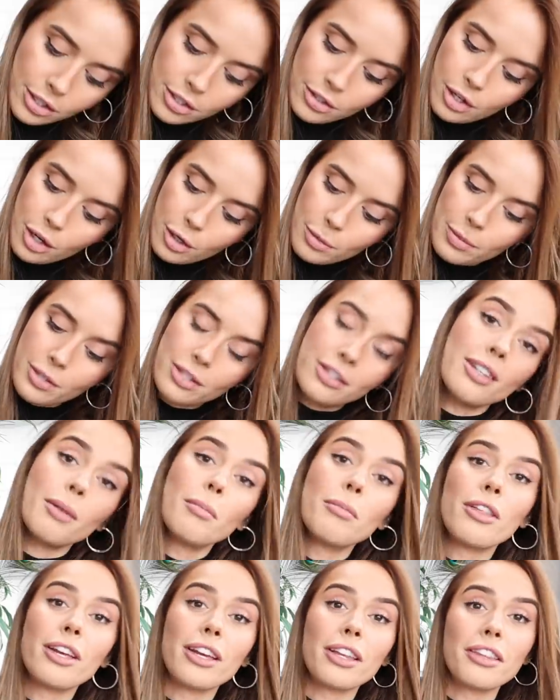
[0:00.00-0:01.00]
just open
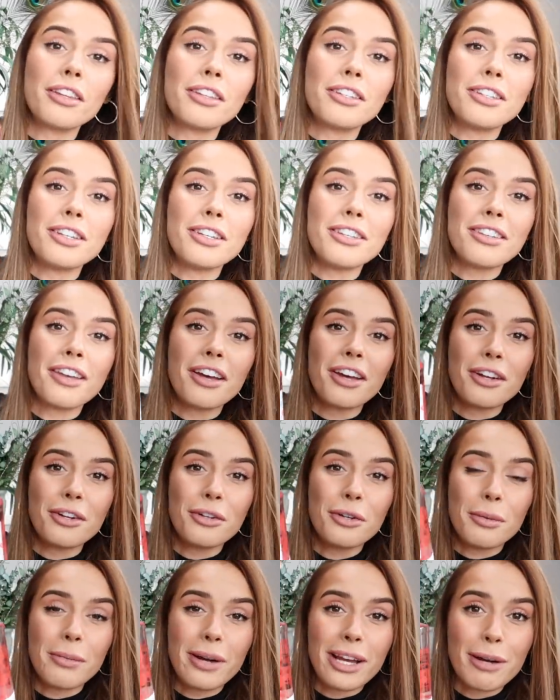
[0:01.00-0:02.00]
something that is uh,
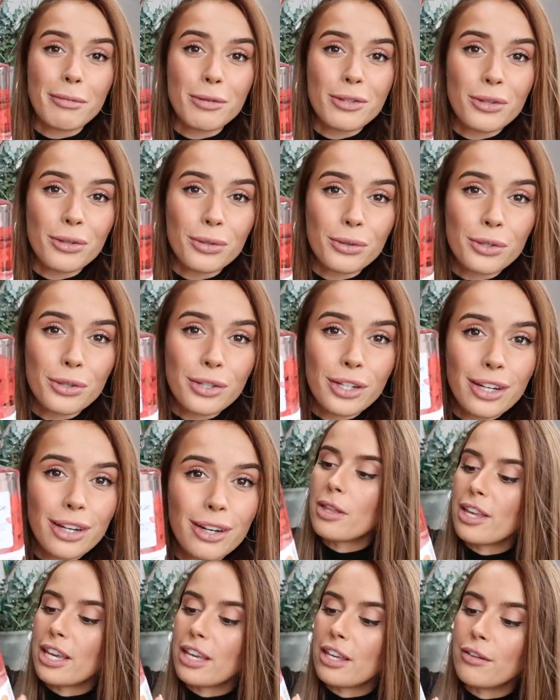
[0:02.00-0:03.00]
not my Amazon order.
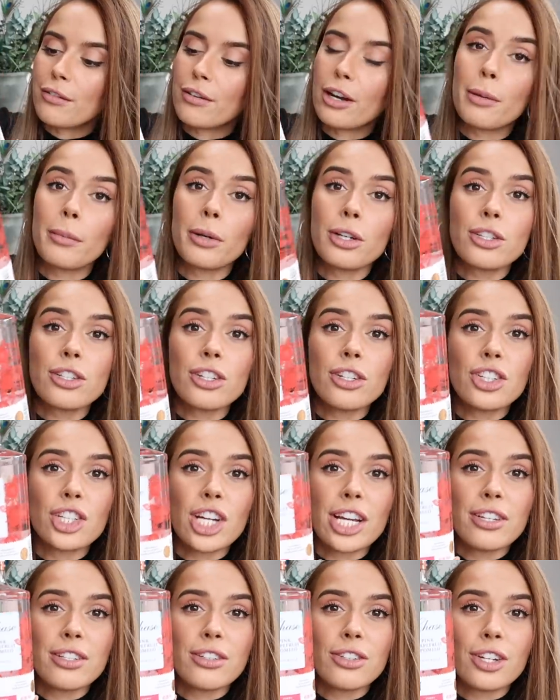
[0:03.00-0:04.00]
But thank you very much to
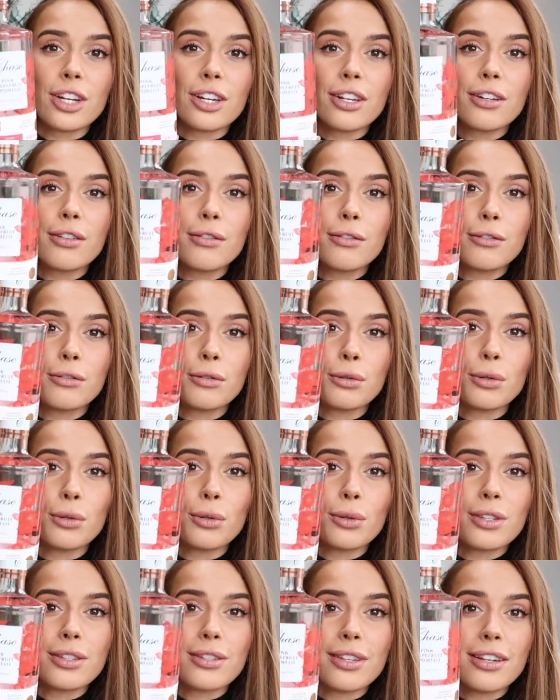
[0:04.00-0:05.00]
Chase Gin
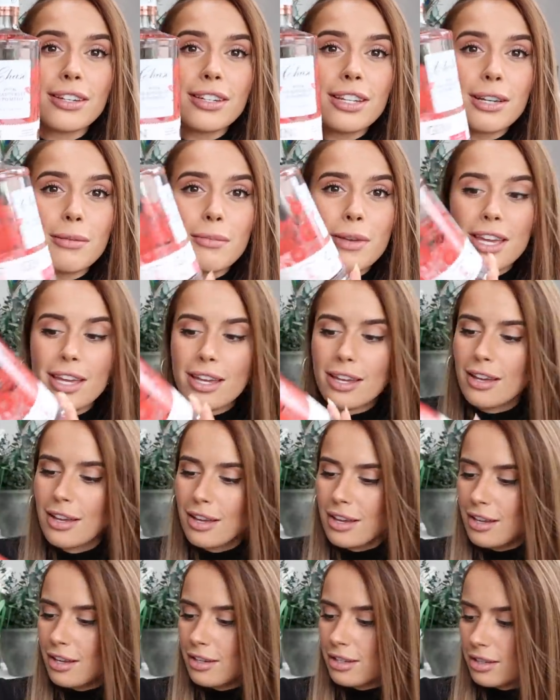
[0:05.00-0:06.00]
for sending me
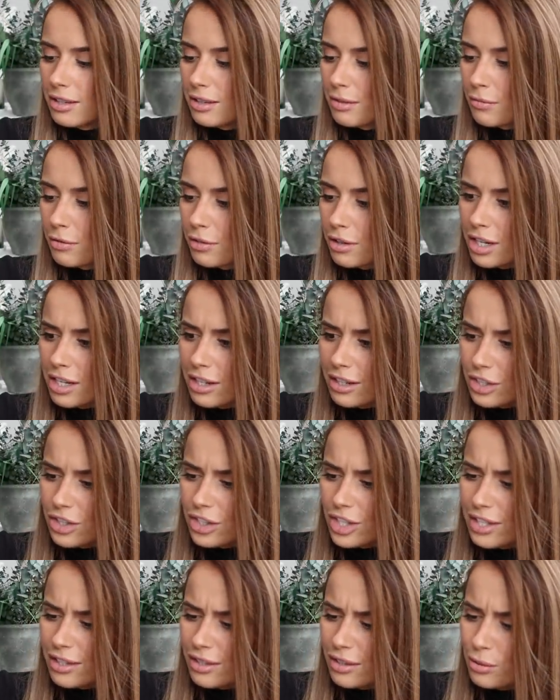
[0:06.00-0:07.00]
some
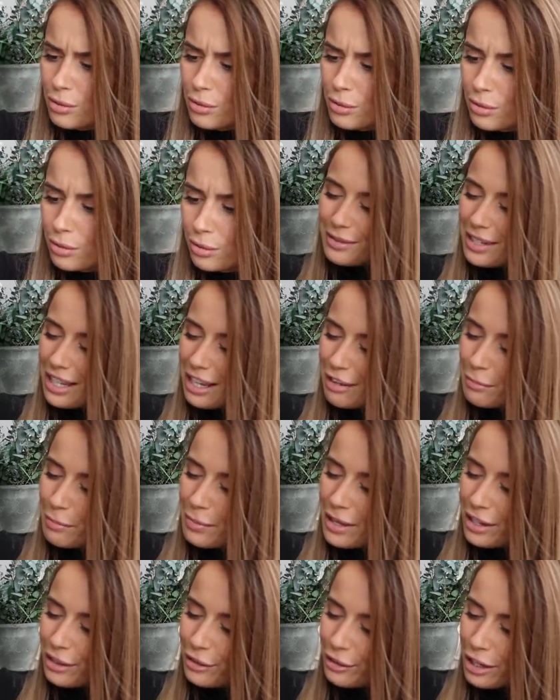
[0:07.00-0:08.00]
reactions. Ooh, so we have
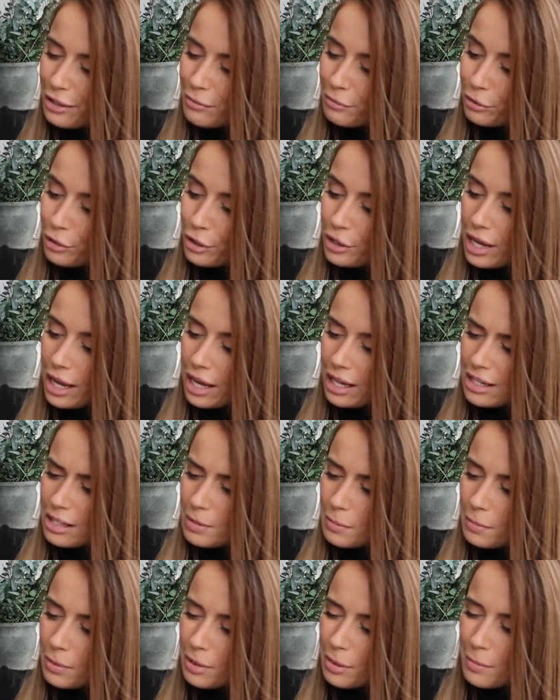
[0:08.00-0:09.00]
pink grapefruit
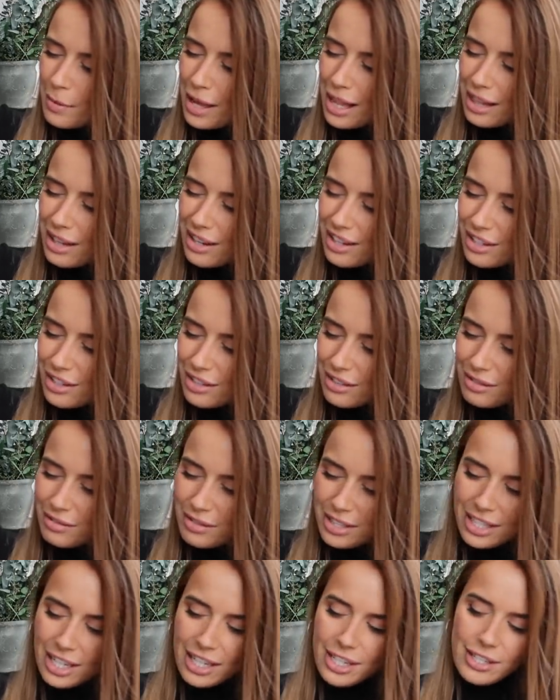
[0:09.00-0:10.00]
and pomelo.
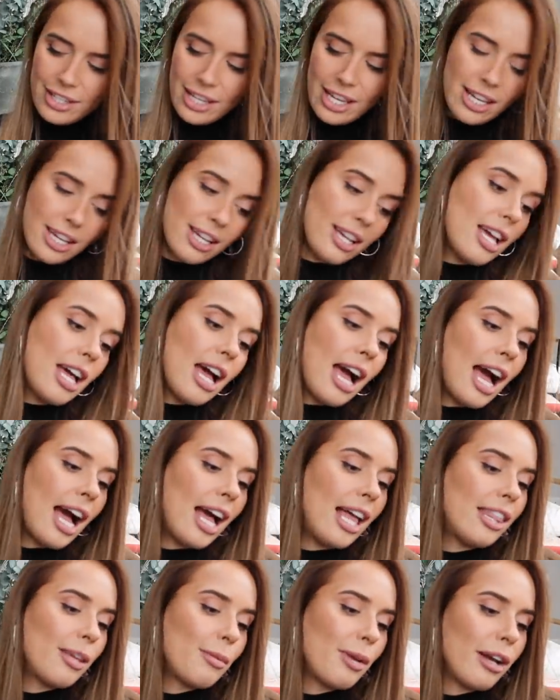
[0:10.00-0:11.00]
Is that how you say it?
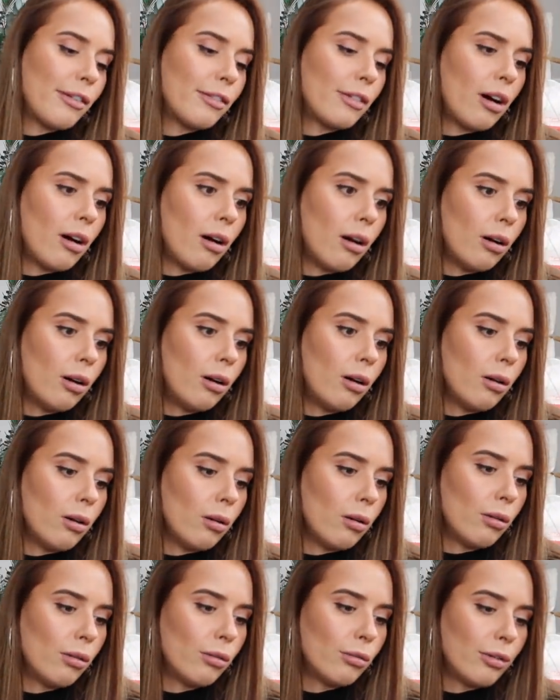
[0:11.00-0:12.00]
And then we have,
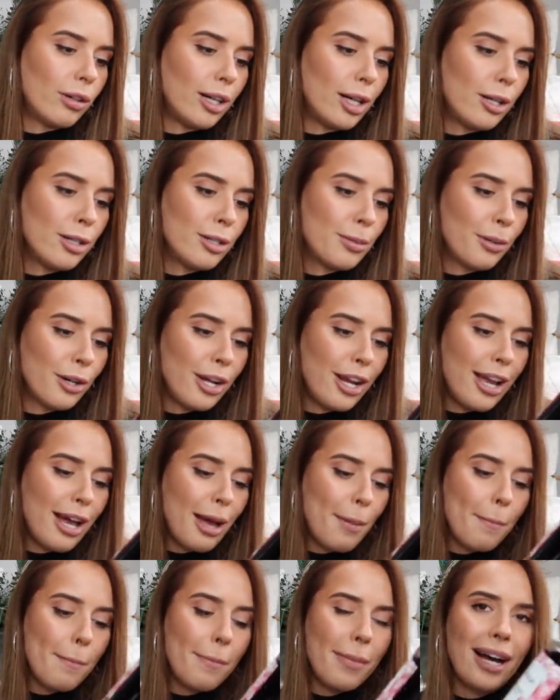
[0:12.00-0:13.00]
oh, raspberry
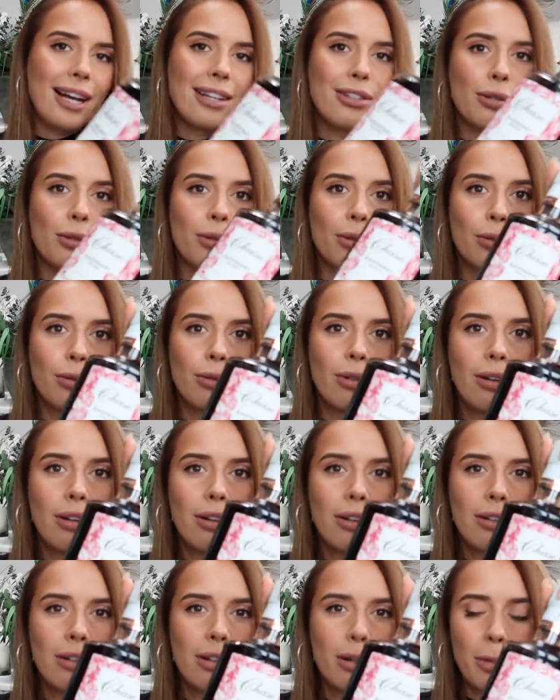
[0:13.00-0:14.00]
and basil.
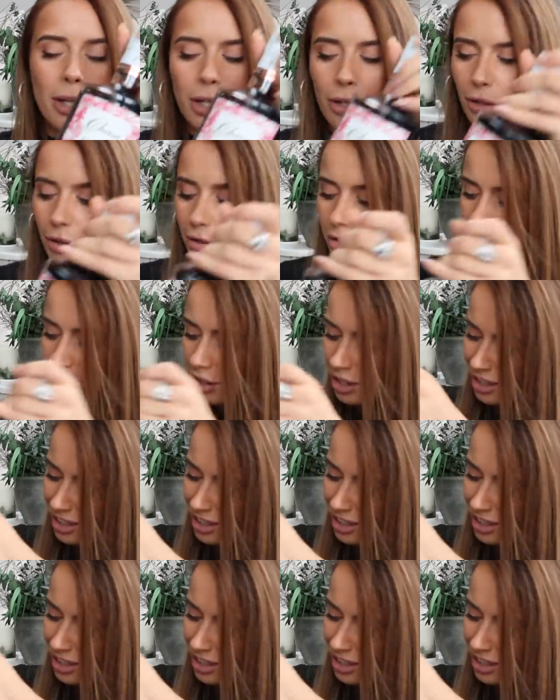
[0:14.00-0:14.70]
Oh my God.